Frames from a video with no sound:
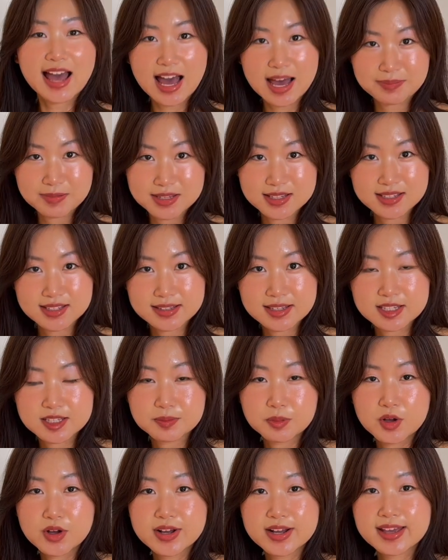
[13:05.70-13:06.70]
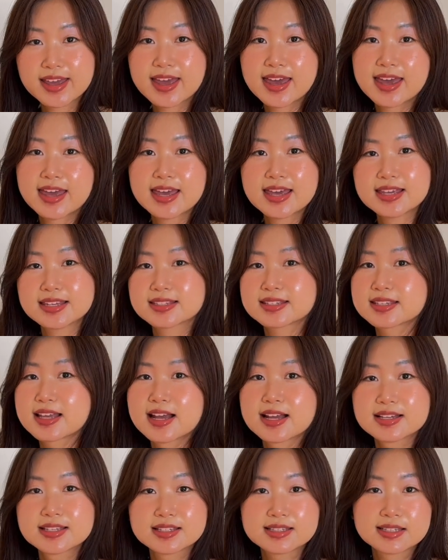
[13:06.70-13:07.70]
happens in this book is
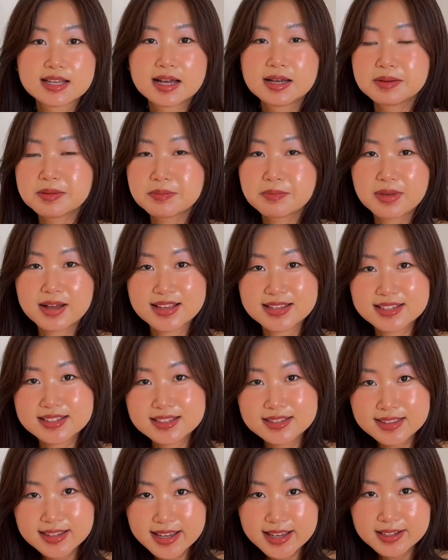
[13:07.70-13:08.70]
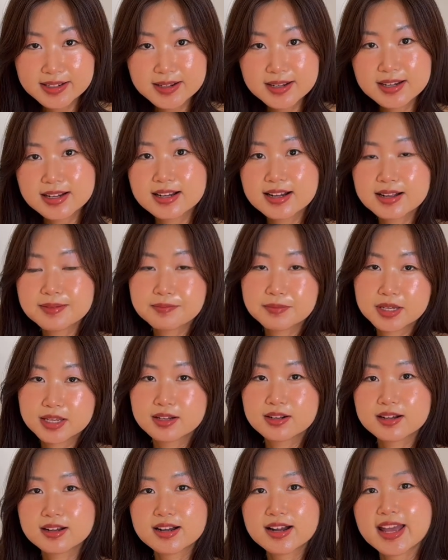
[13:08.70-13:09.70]
some months later,
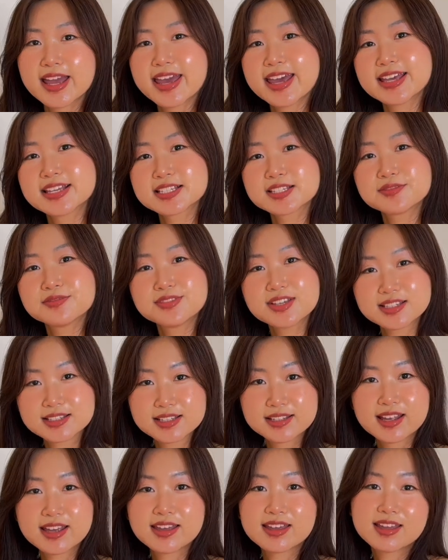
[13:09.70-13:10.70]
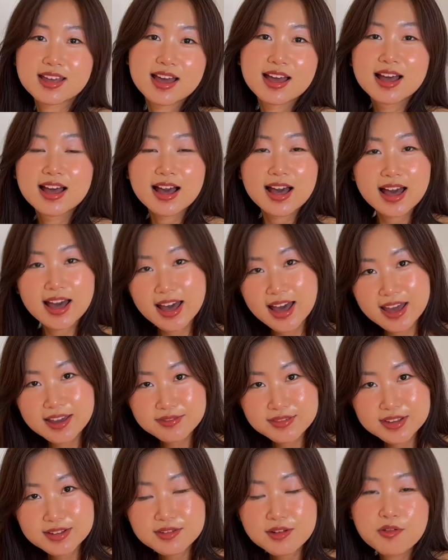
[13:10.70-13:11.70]
Peter is visiting
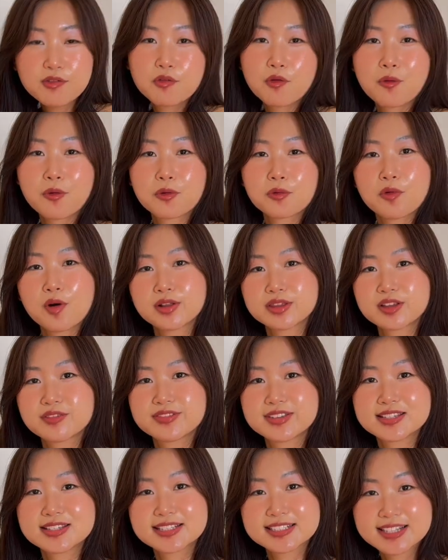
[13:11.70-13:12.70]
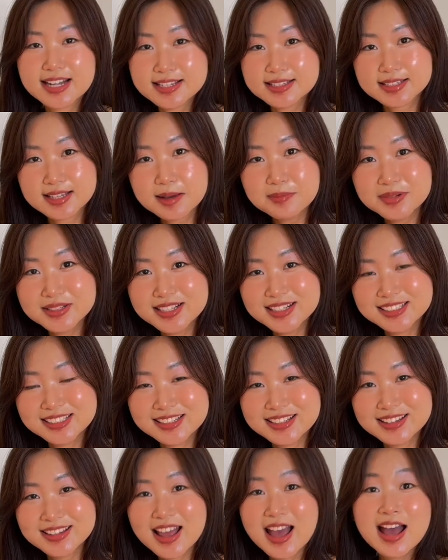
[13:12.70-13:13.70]
Ivan for one of his chess
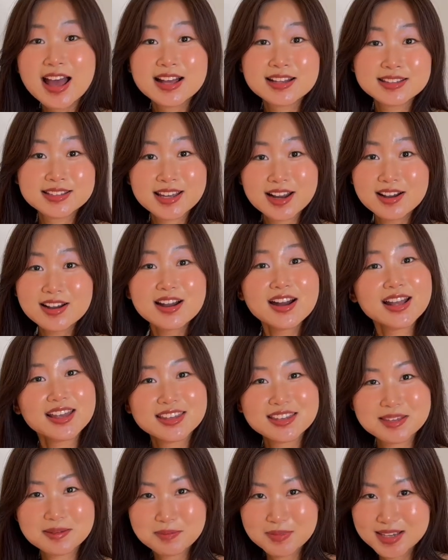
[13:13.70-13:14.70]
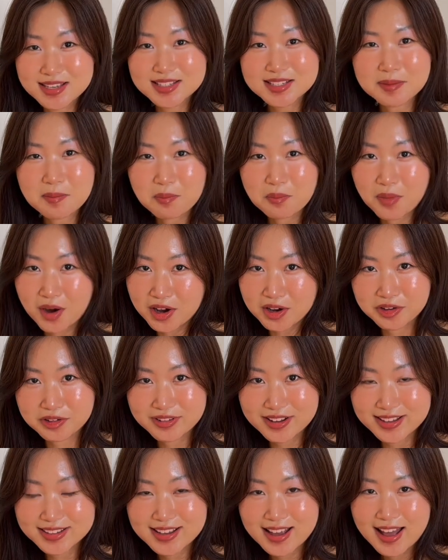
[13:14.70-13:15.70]
competition. There he meets
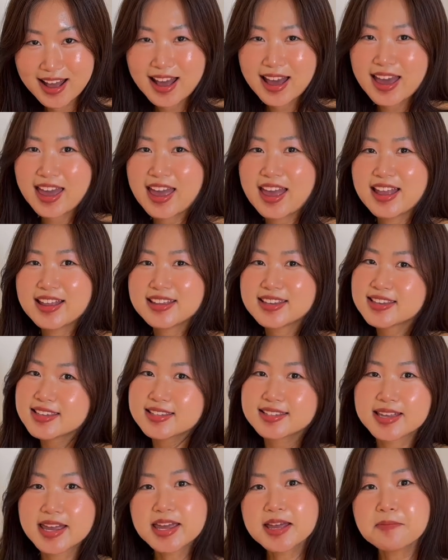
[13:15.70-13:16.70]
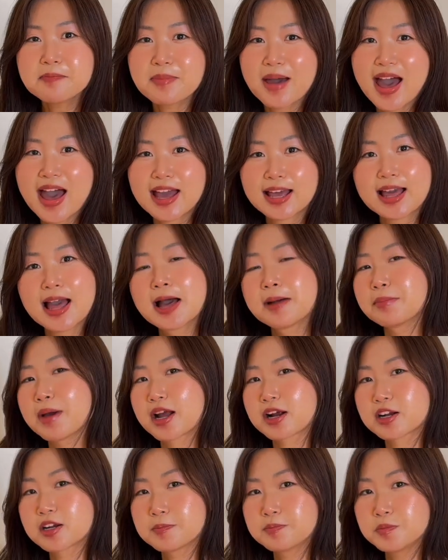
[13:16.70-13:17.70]
Margaret, and he's taken back by
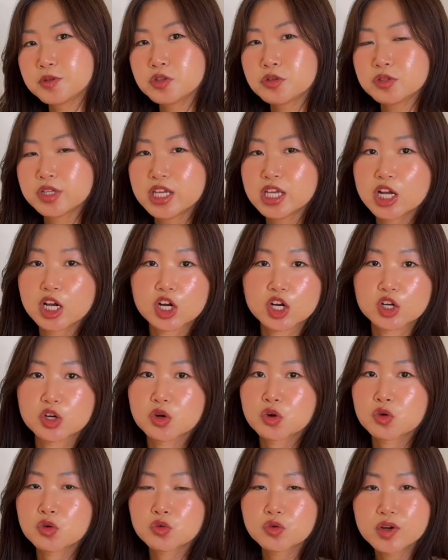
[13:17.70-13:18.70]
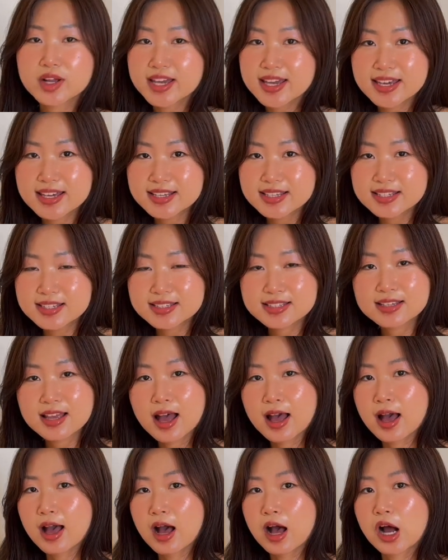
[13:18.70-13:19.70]
her beauty, her grace,
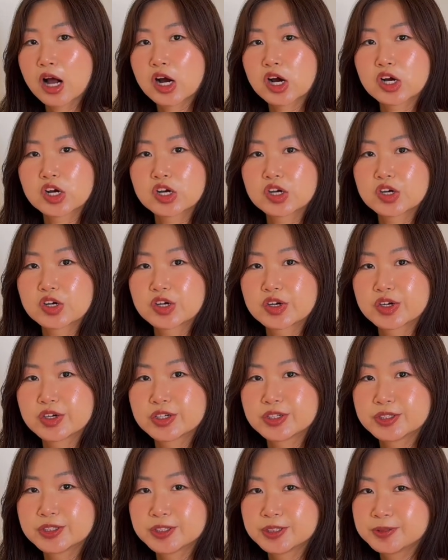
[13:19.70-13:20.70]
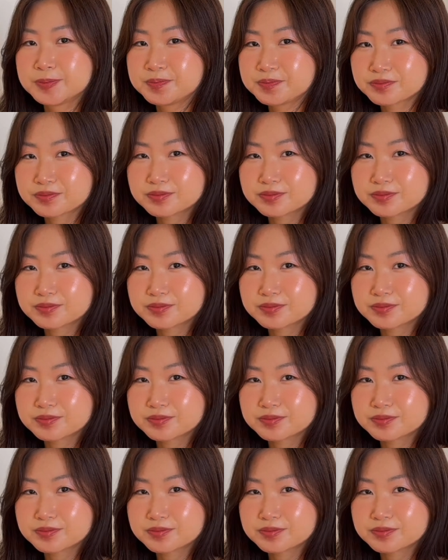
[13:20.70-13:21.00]
her